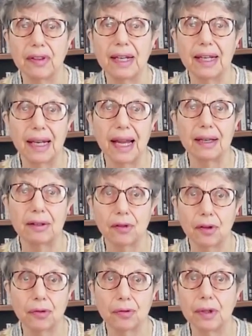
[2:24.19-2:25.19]
they lack
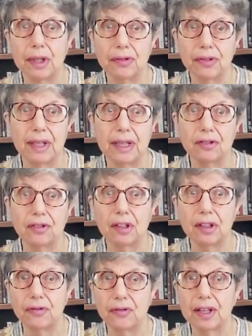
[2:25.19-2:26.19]
the three things
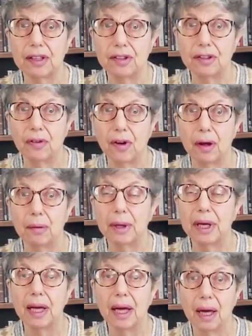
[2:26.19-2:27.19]
an effective
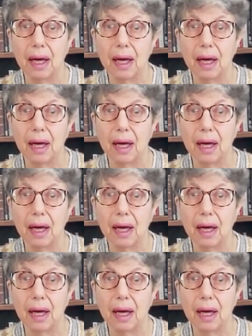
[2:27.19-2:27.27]
army